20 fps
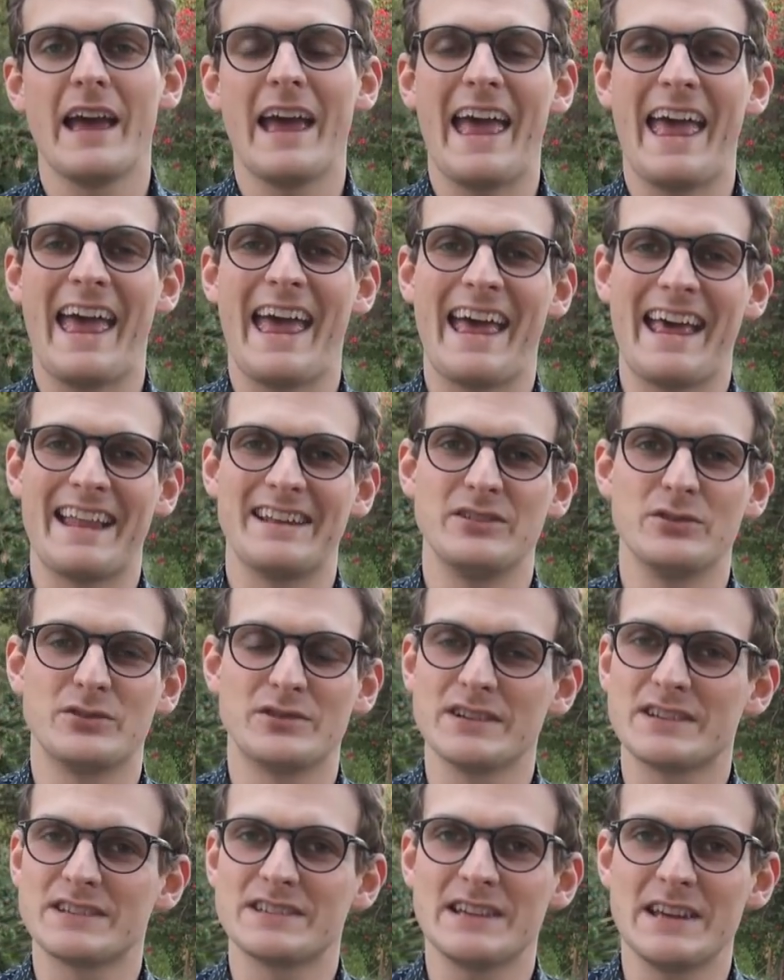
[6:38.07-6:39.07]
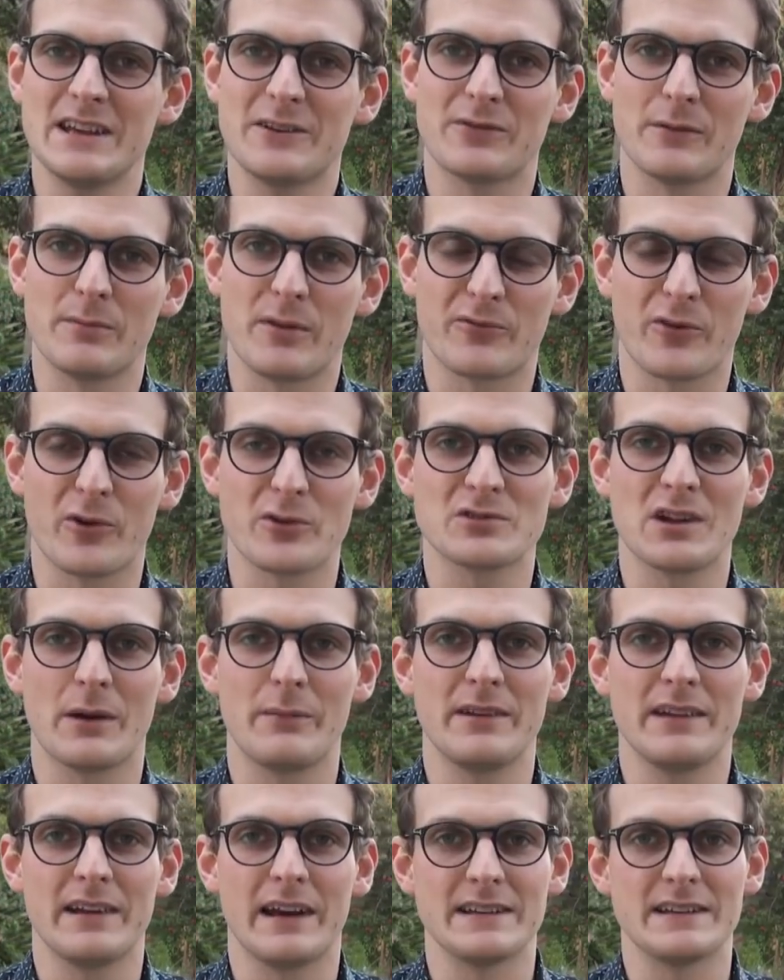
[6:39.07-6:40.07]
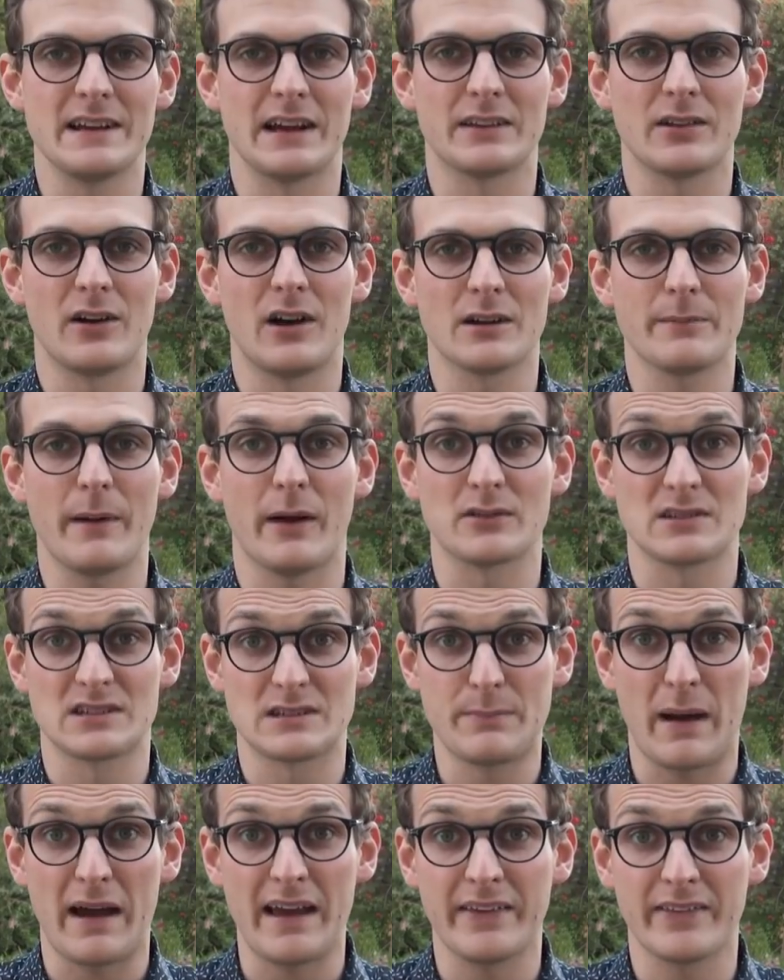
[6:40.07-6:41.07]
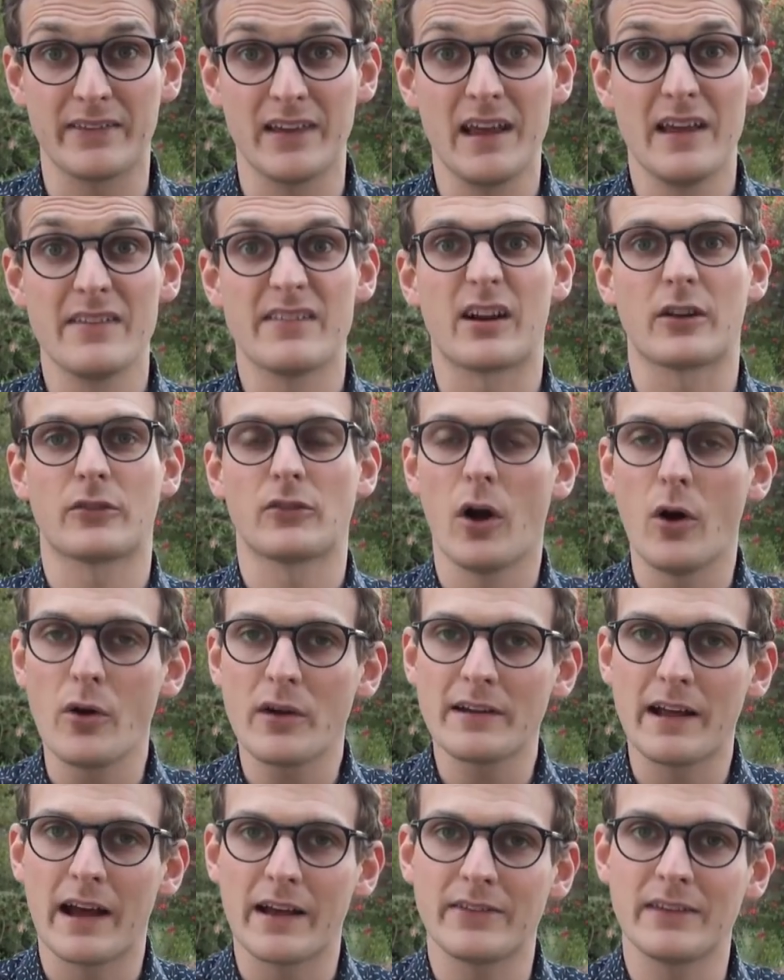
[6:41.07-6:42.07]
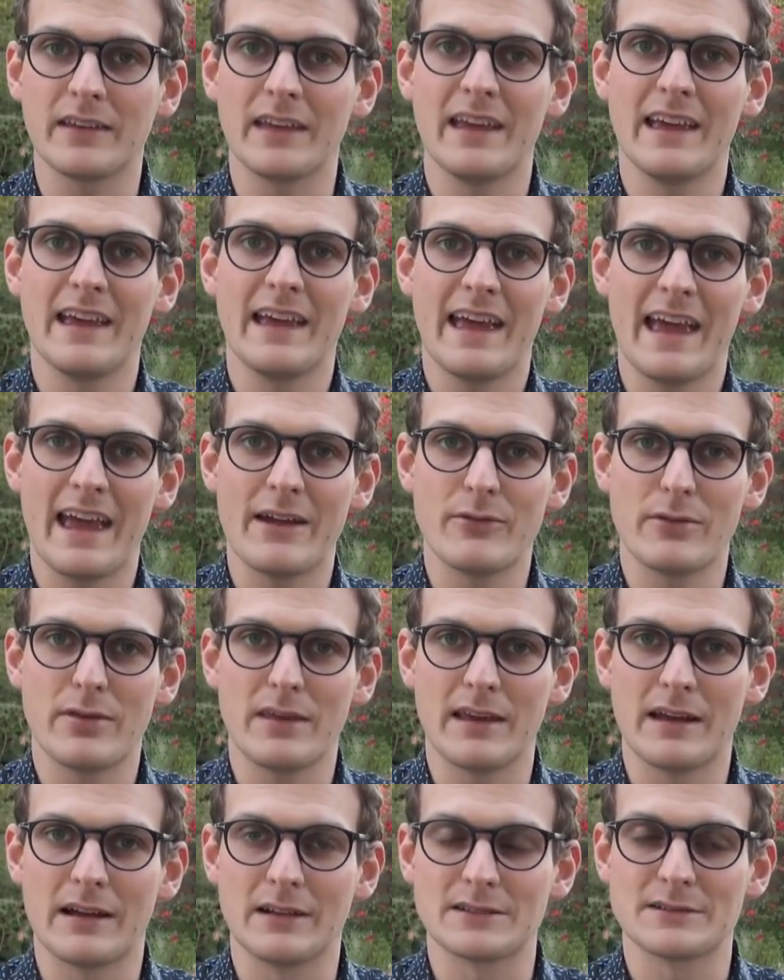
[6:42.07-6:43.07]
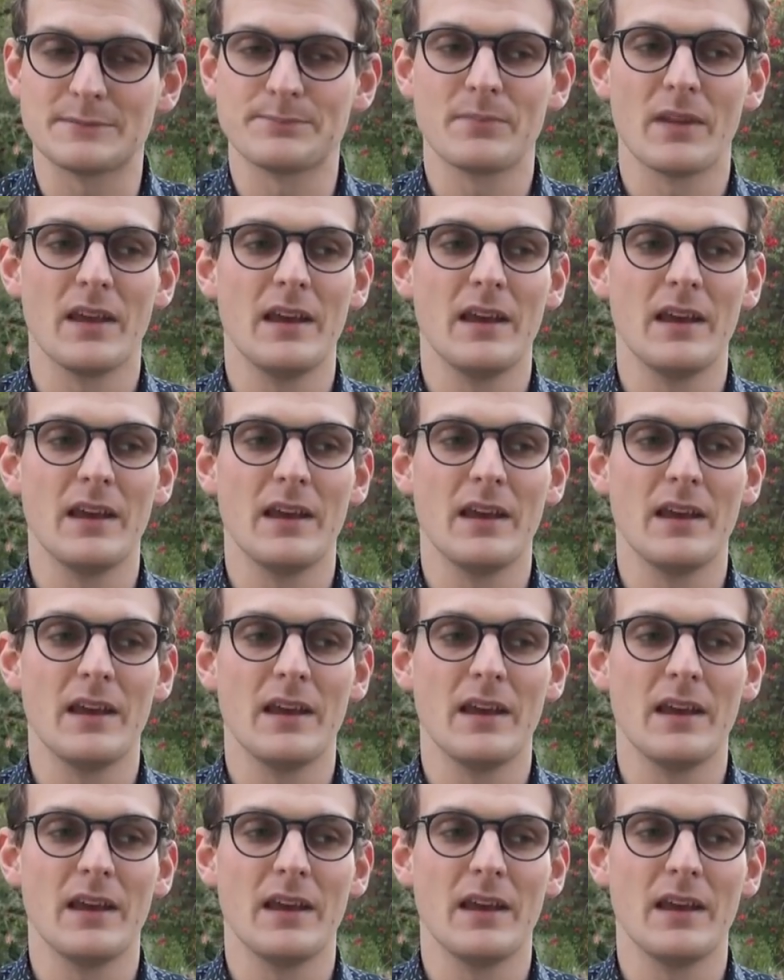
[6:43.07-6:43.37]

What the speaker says: and you just see it from the first company I talked about, Spice, that are tokenizing everything else.